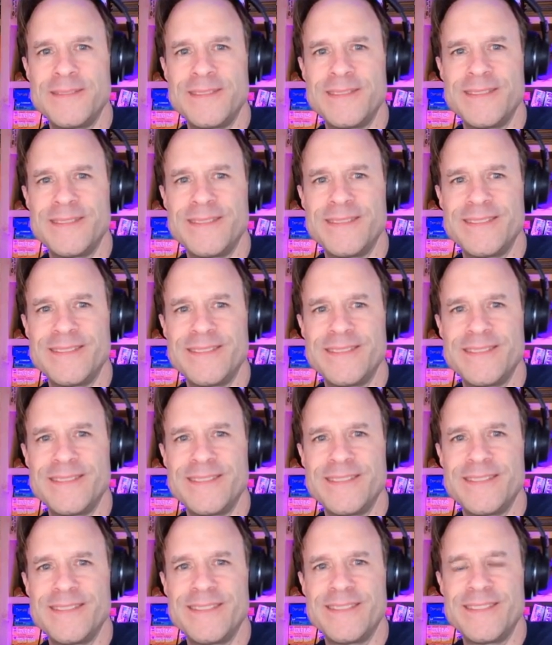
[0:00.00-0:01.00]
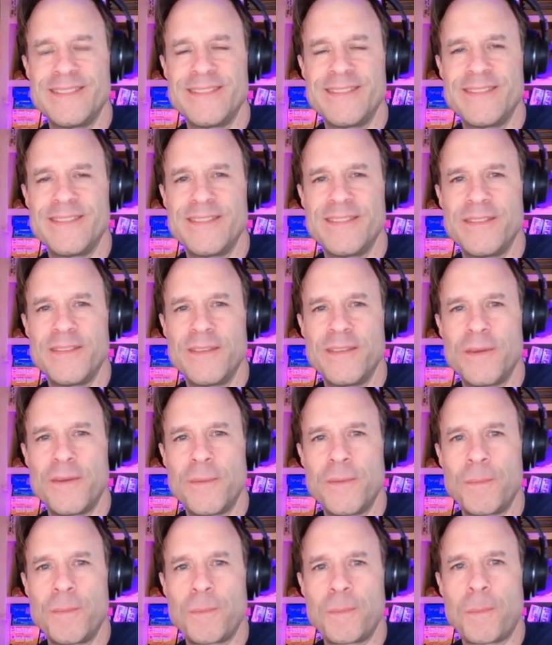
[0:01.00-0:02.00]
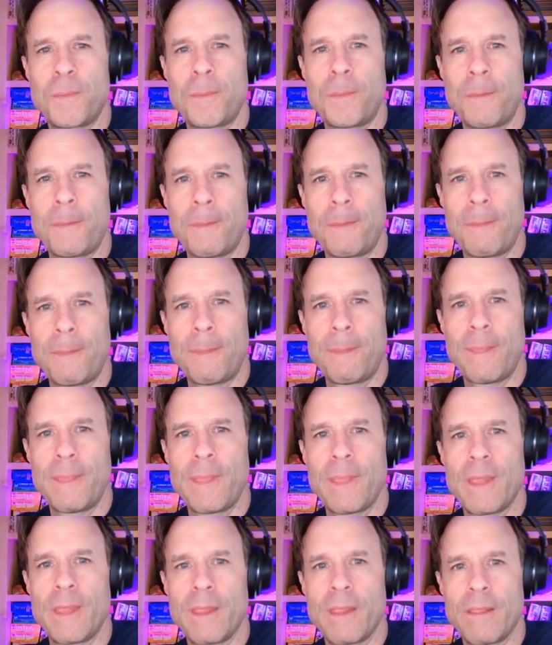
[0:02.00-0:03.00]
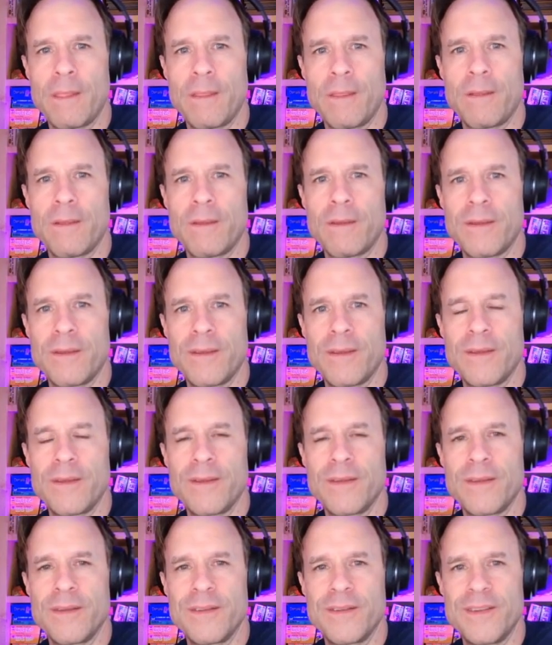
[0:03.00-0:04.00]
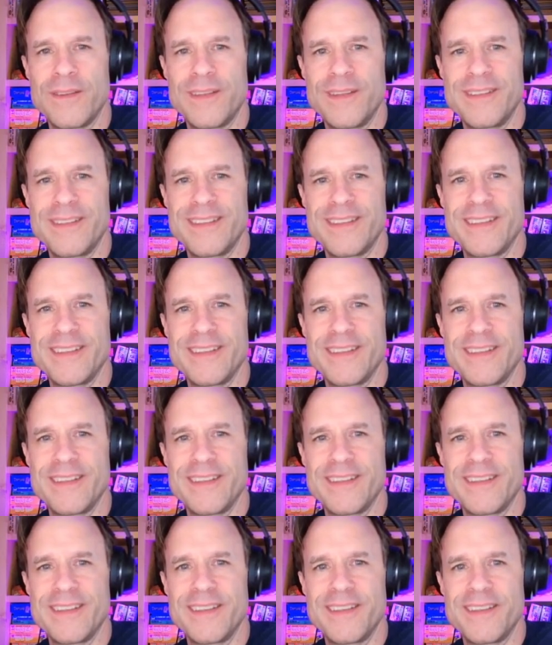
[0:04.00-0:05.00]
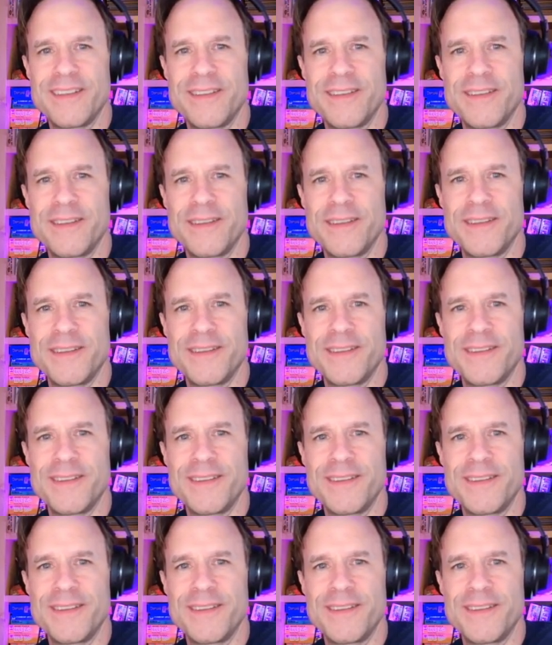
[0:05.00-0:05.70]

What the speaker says: This person isn't speaking.